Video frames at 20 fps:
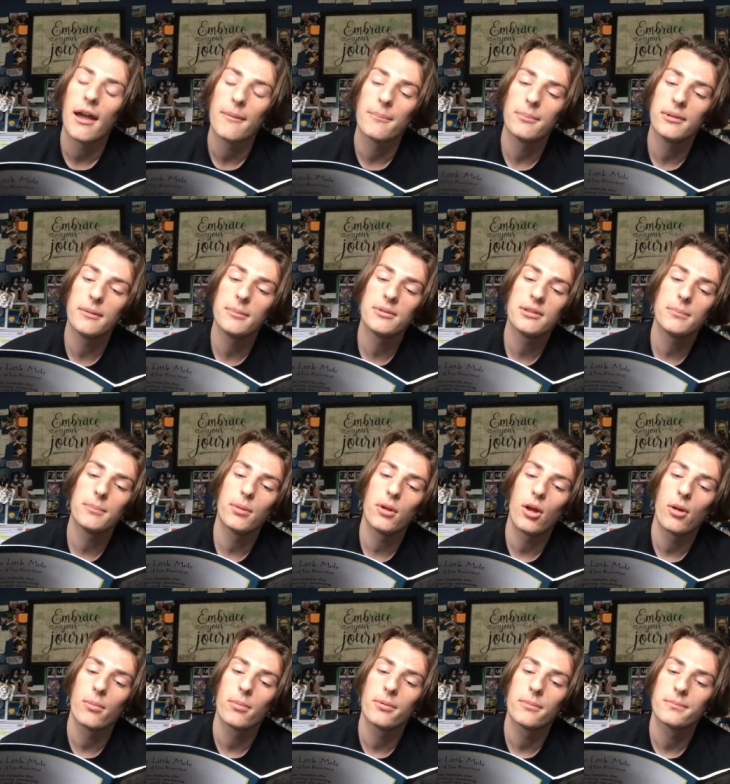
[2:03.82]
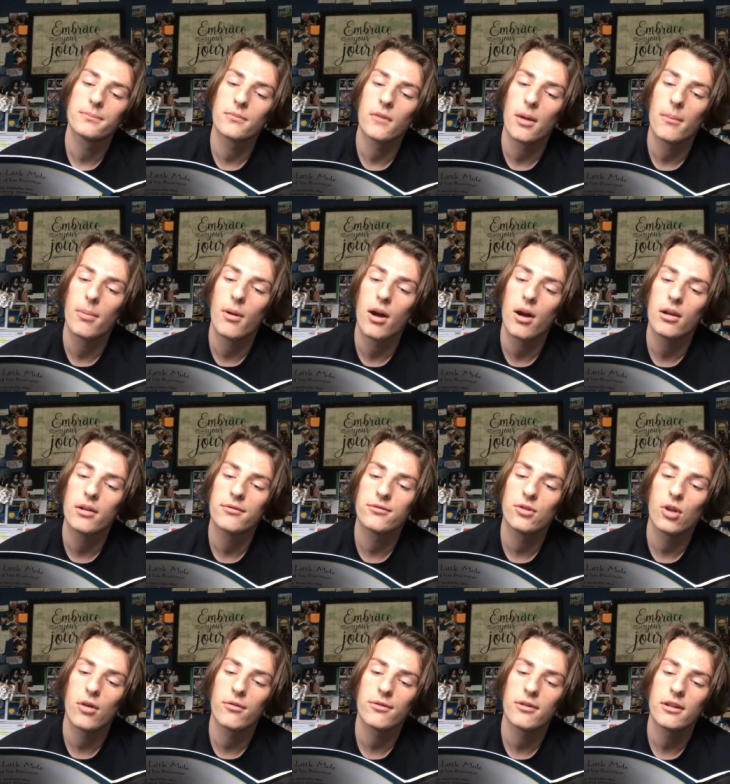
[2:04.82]
And plippity plop, a pile
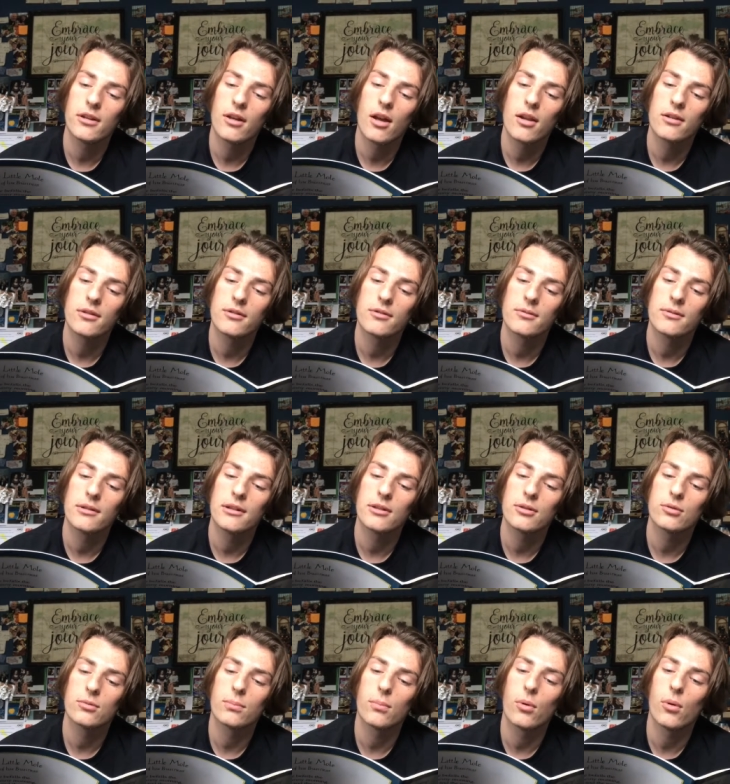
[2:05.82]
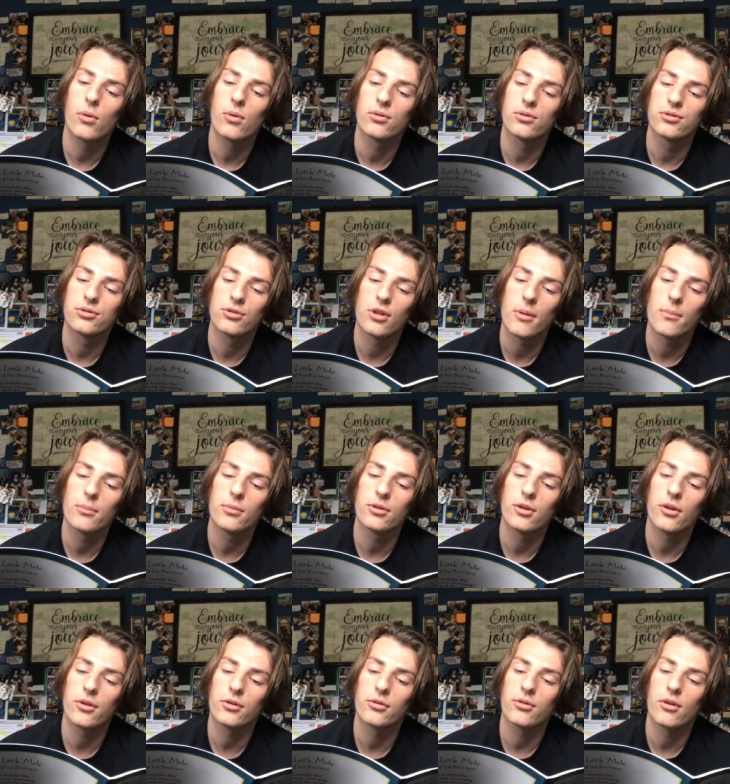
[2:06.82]
of toffee coloured little balls
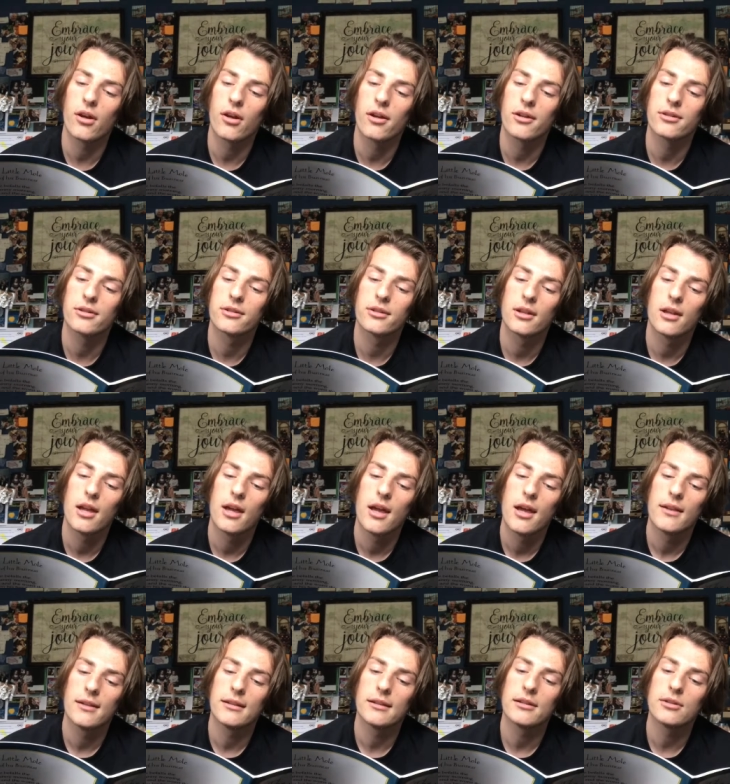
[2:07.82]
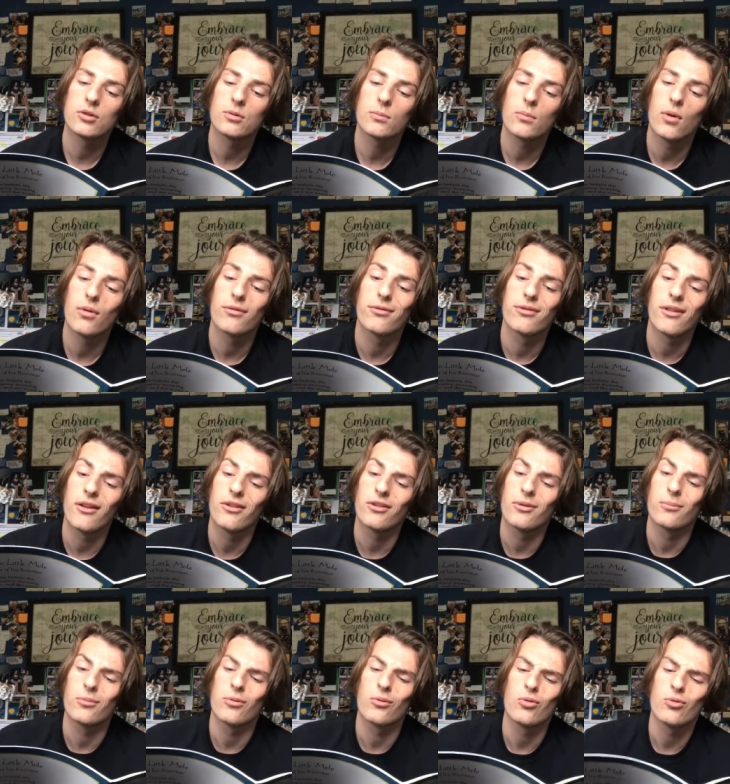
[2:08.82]
tumbled on the grass. The little mole
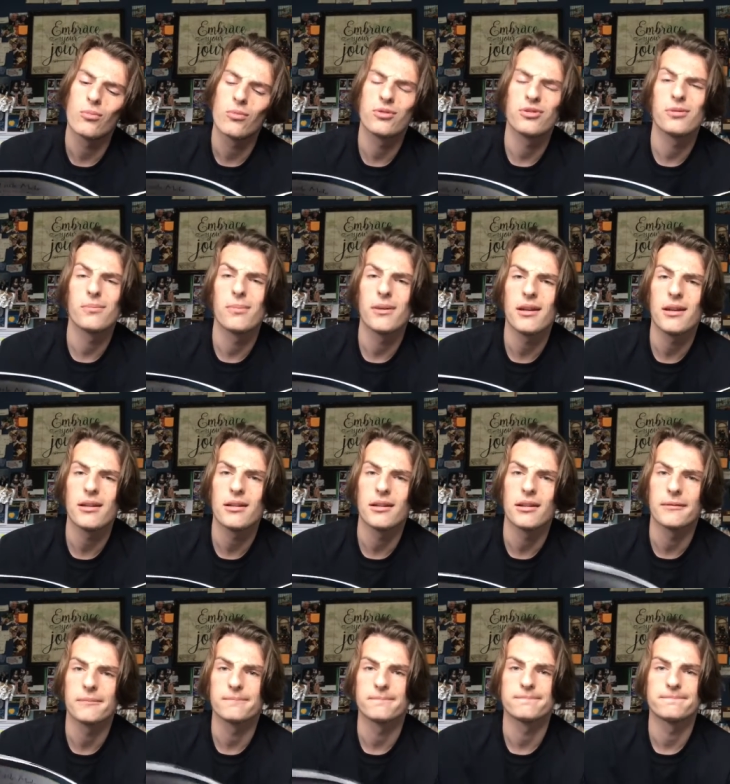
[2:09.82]
found them almost appealing.